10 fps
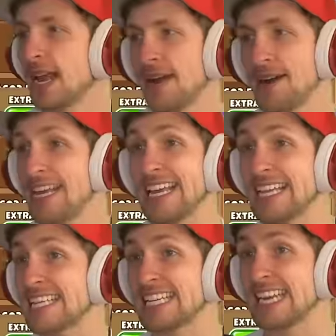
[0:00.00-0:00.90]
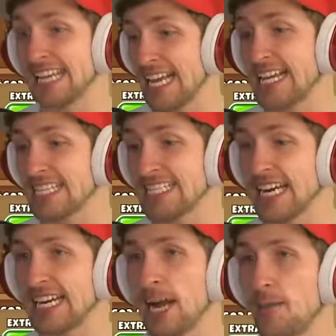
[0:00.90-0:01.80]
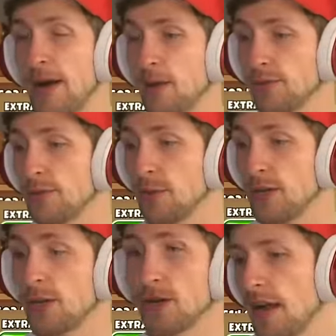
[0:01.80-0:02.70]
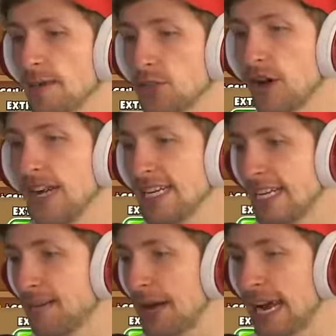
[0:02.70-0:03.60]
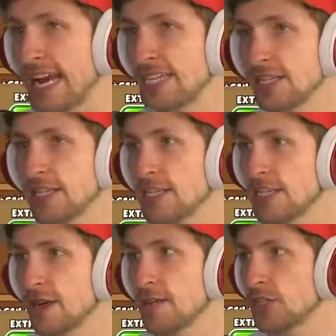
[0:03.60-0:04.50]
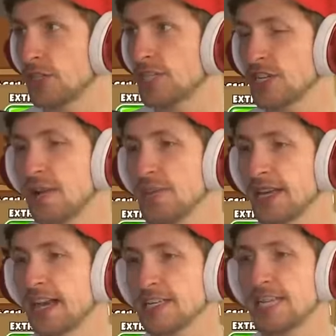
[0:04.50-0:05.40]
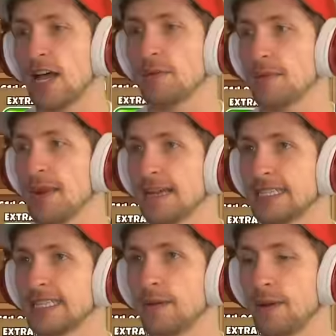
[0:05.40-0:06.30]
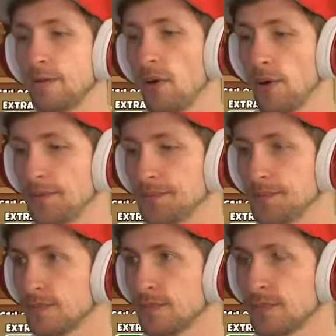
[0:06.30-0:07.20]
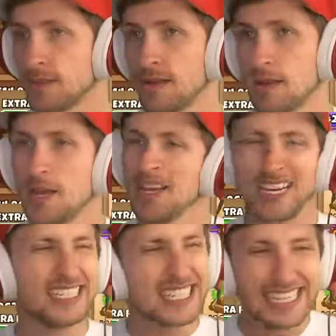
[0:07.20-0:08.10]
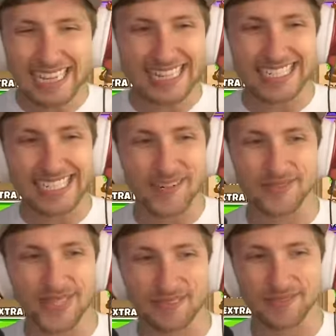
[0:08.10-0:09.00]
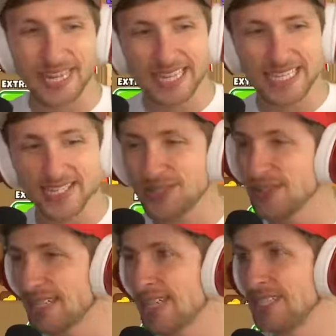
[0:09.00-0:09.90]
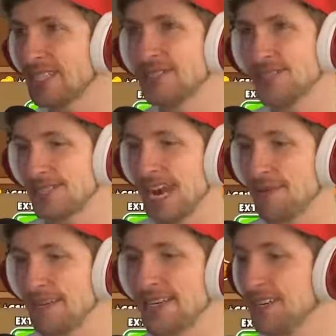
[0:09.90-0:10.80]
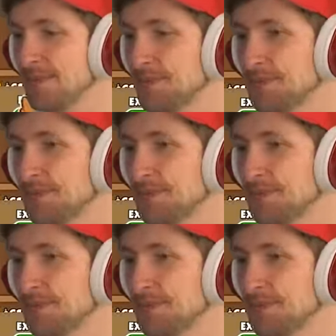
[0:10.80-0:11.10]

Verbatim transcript: I, it is getting insane how powerful we are. I'm trying to get my hands on some just something else to help me make a little bit more. You know, just a little something, something. Nothing too, nothing too shabby here.